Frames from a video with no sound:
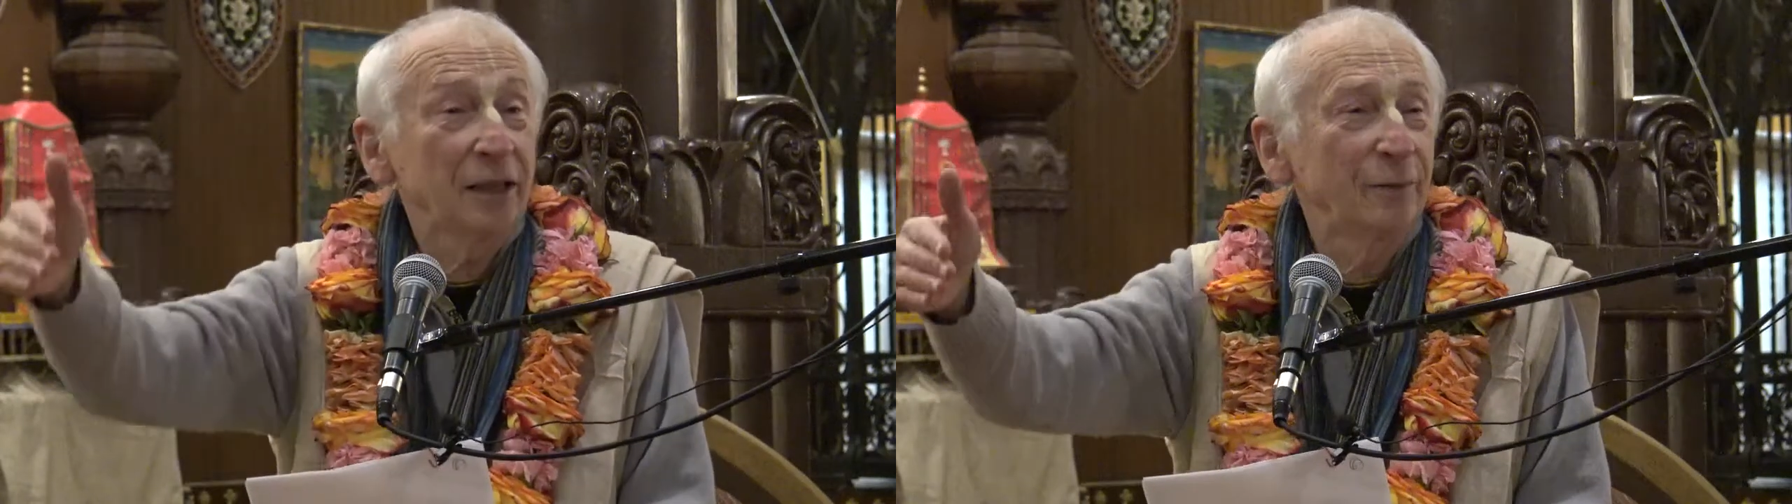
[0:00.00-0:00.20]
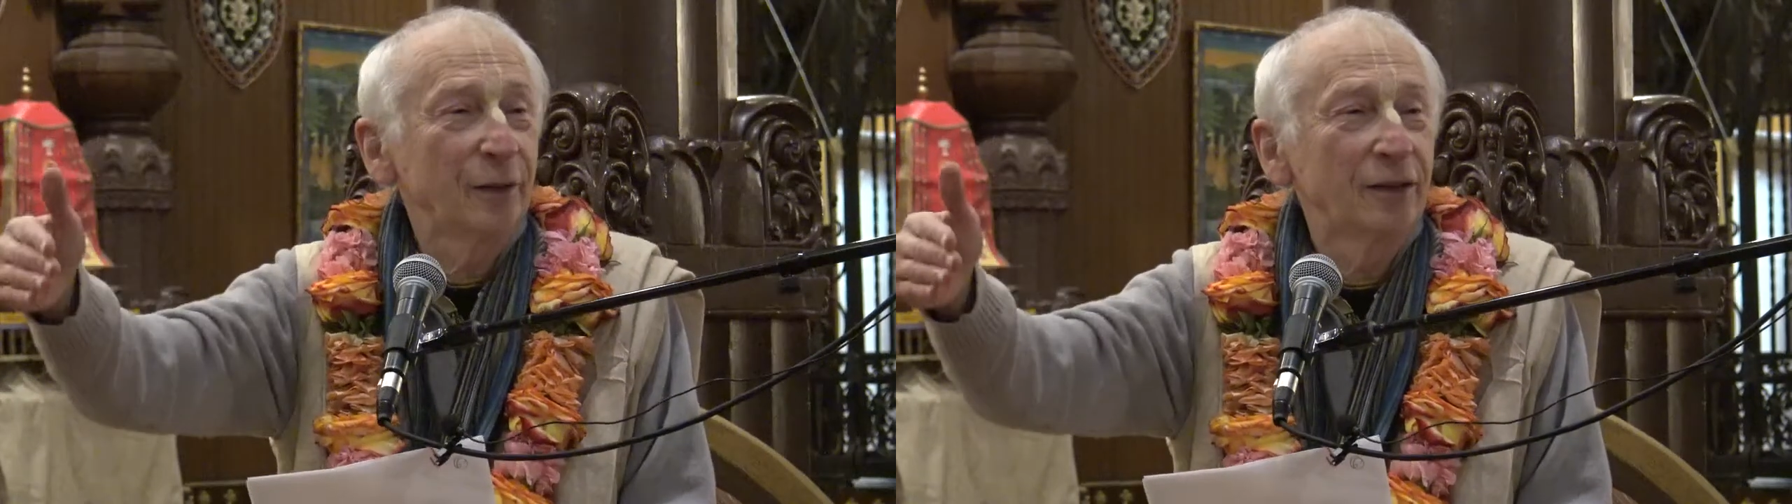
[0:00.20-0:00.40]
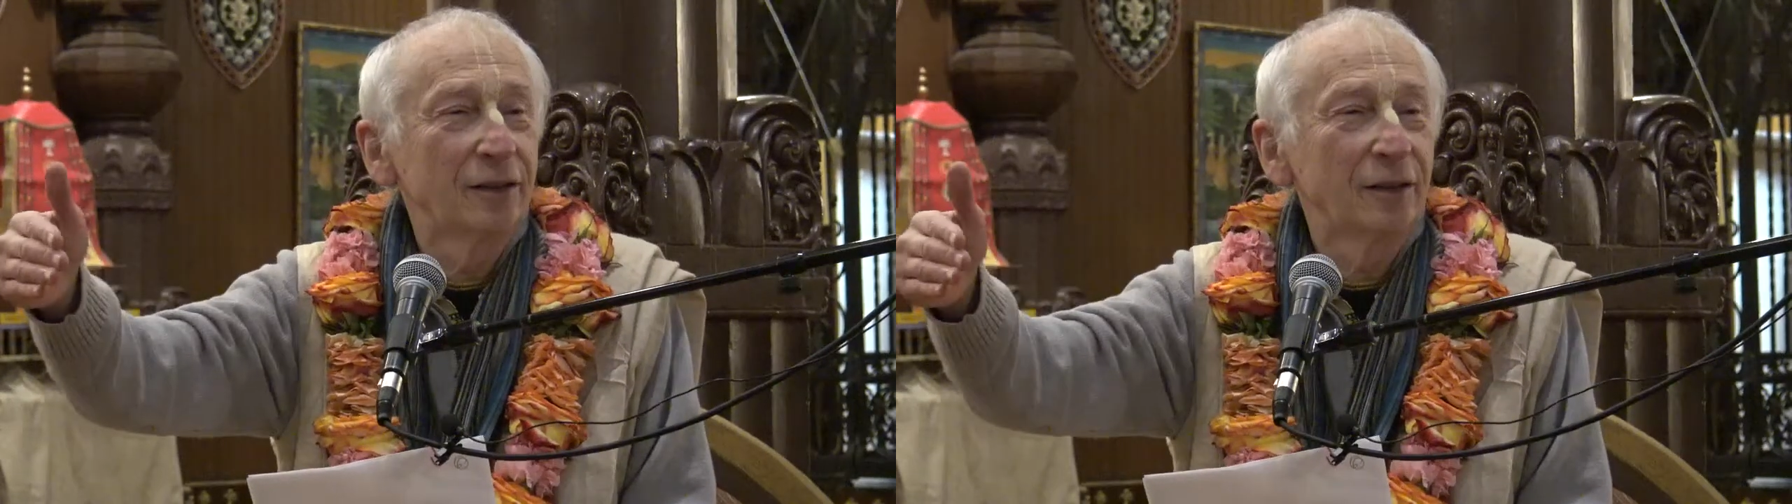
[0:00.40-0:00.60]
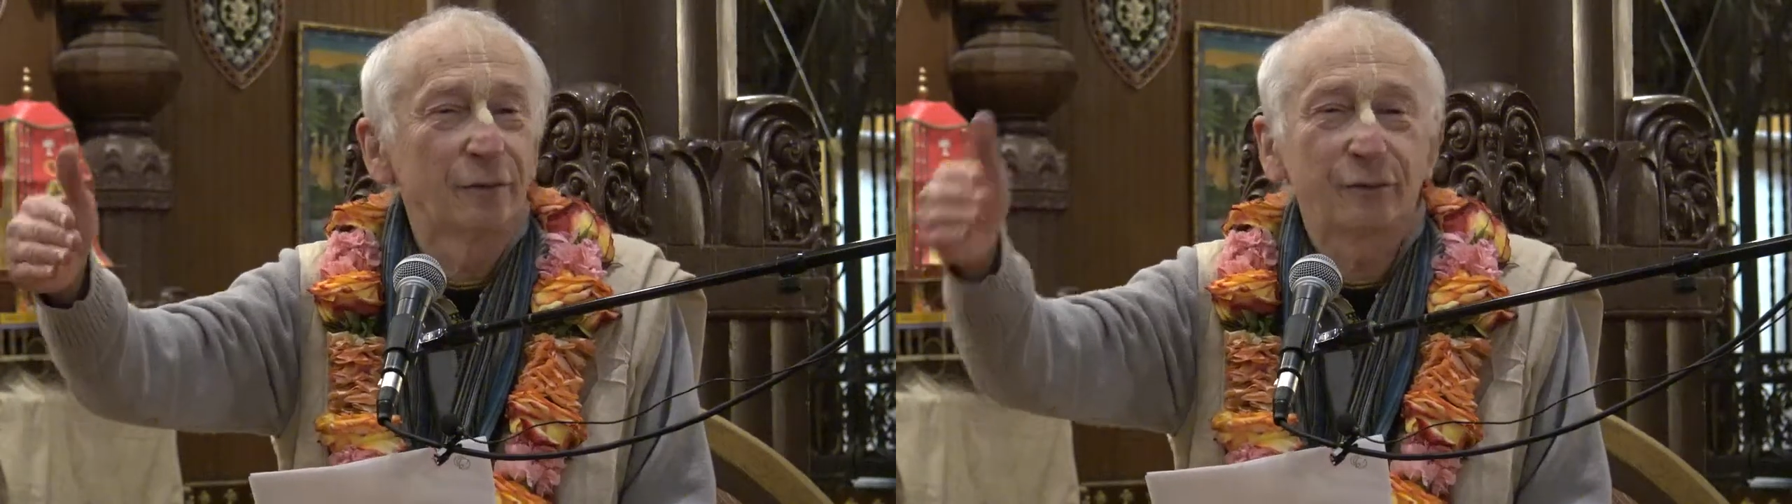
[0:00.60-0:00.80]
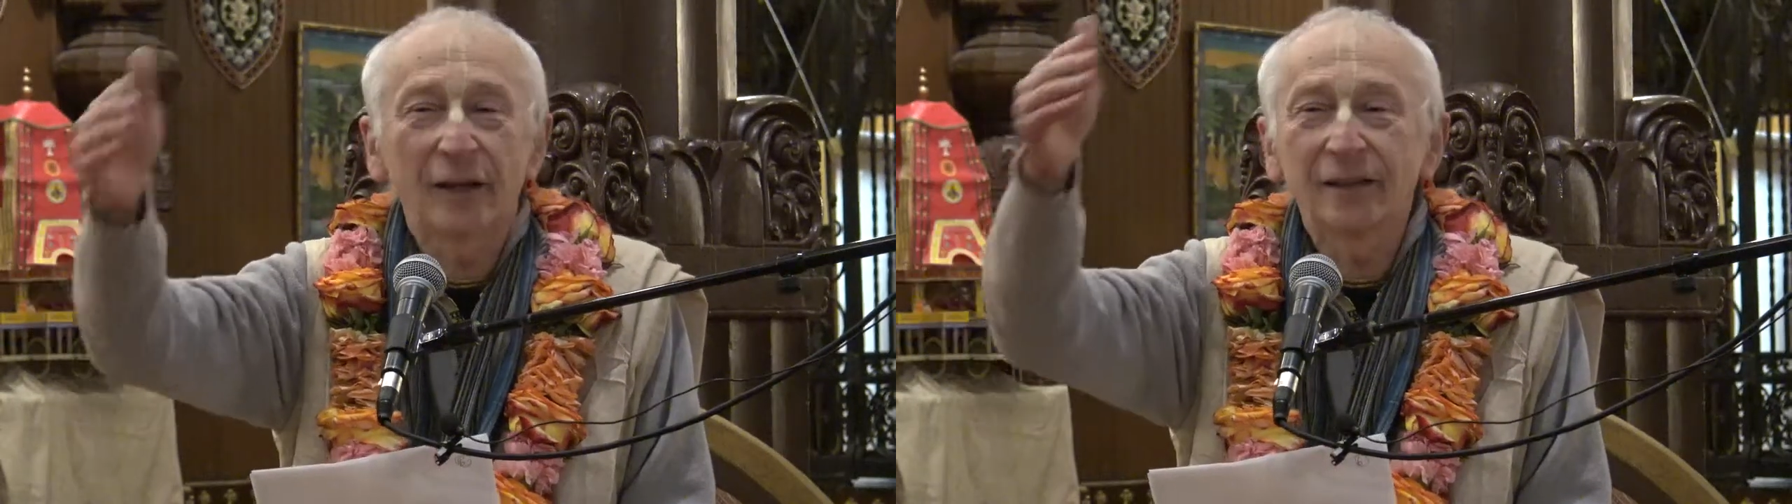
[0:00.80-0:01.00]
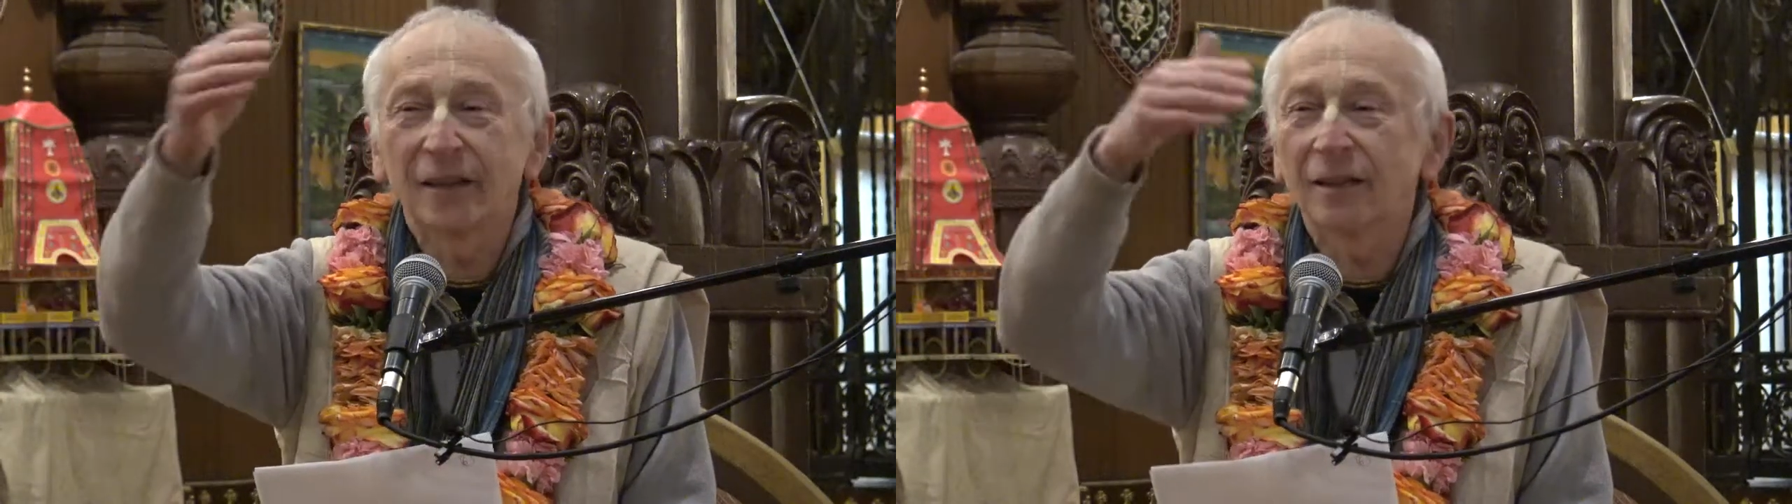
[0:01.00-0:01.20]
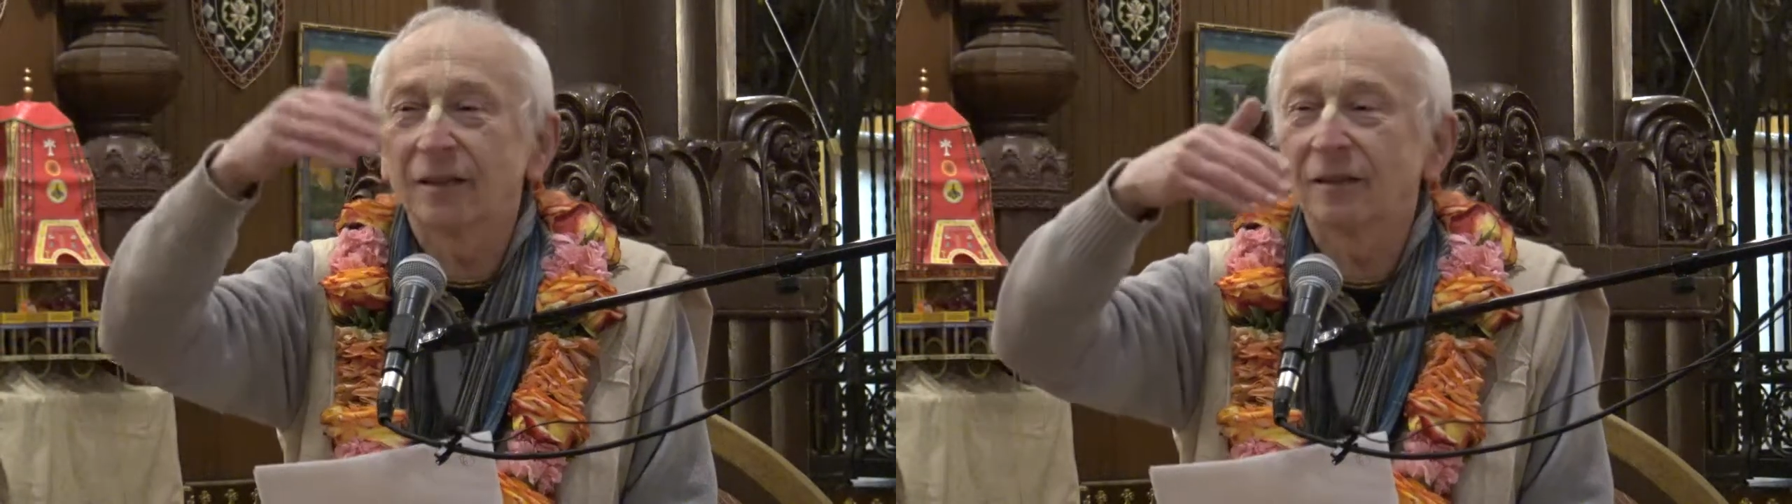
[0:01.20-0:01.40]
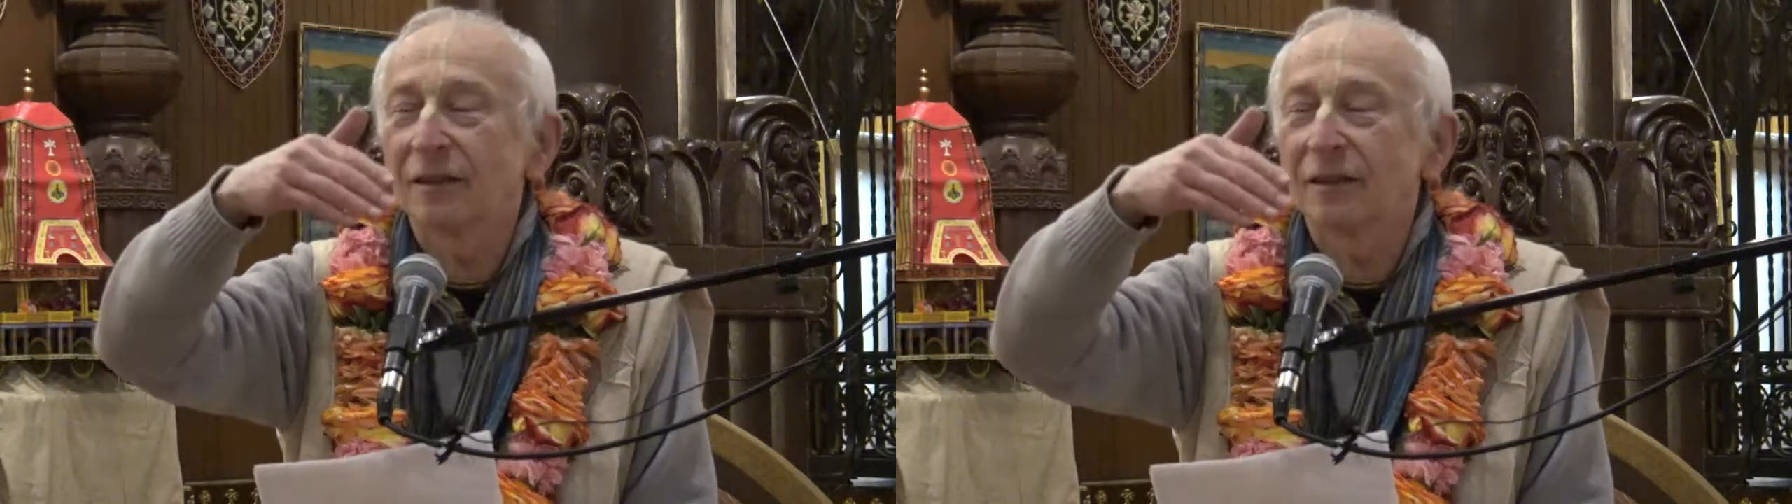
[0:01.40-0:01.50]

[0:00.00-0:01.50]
even the finite